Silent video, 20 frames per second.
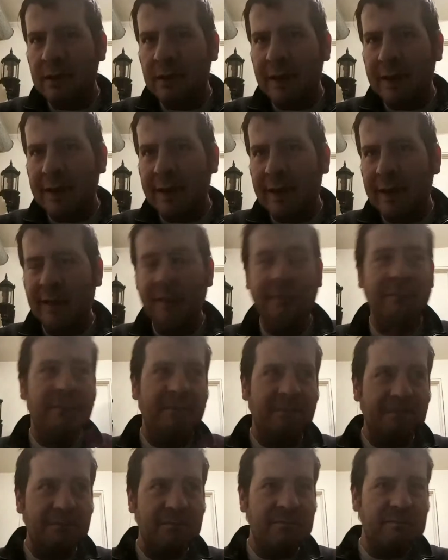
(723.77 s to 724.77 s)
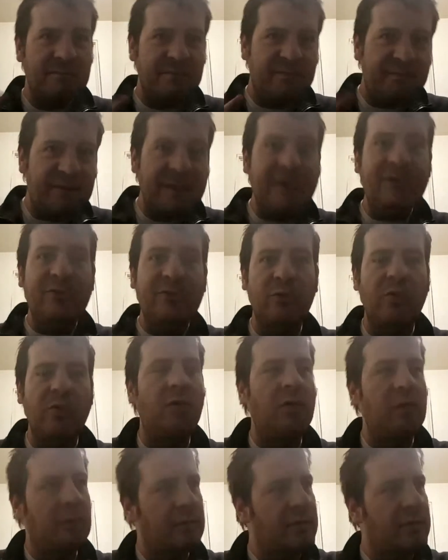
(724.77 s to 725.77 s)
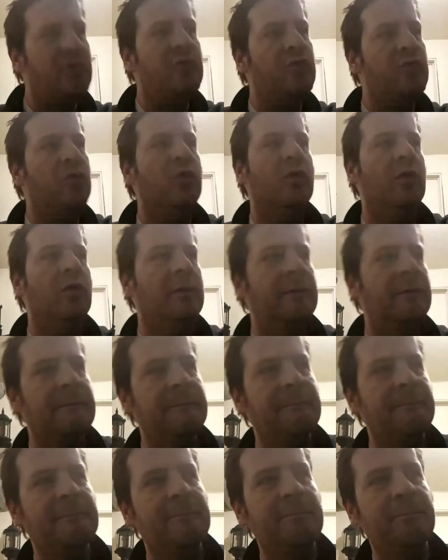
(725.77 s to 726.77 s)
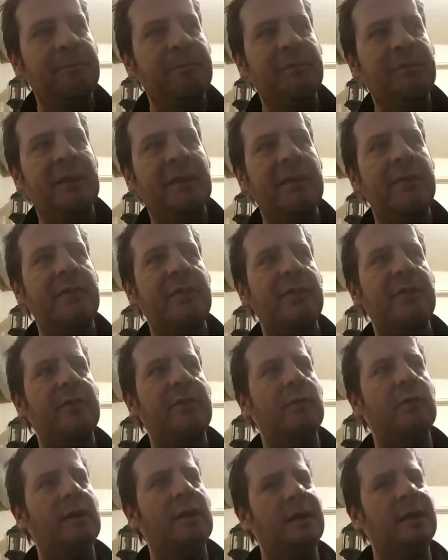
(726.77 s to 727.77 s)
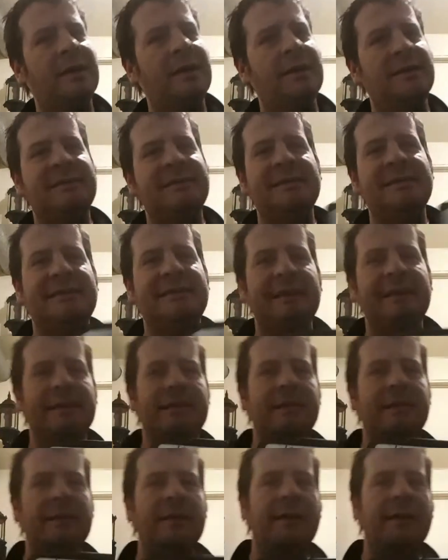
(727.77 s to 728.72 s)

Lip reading: a visual tool to assist in